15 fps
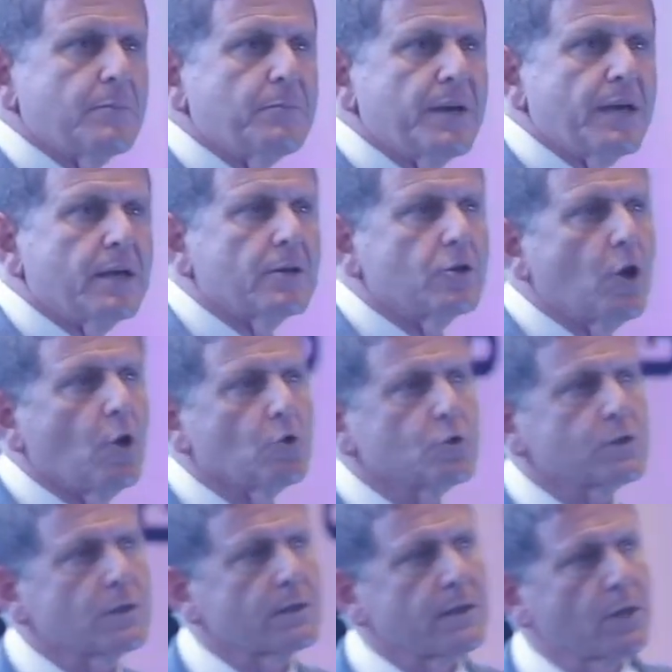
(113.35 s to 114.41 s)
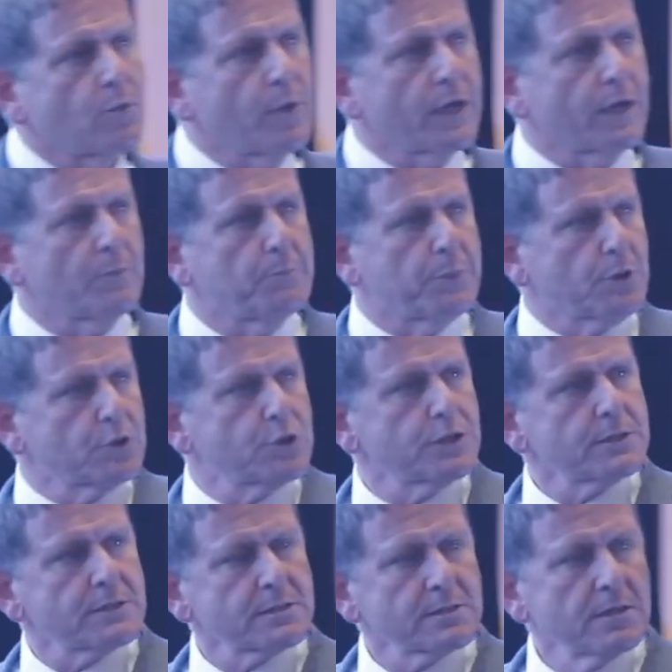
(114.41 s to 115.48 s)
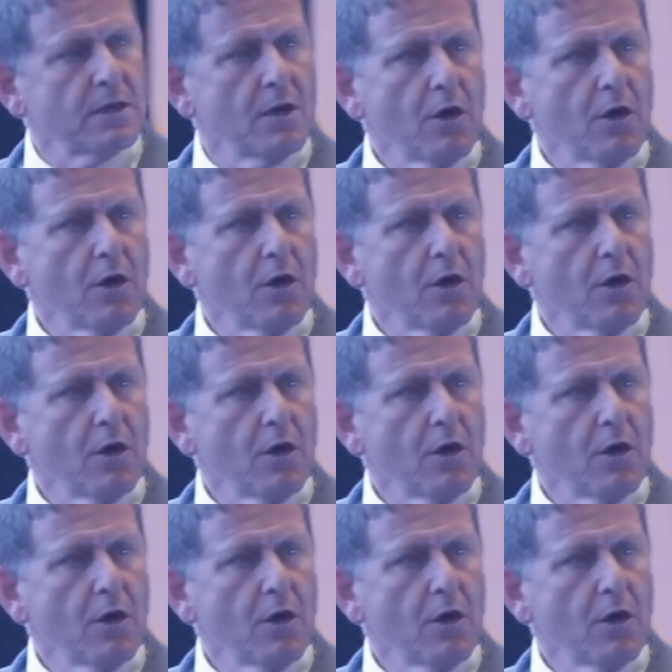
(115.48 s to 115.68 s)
can be those that we can purchase,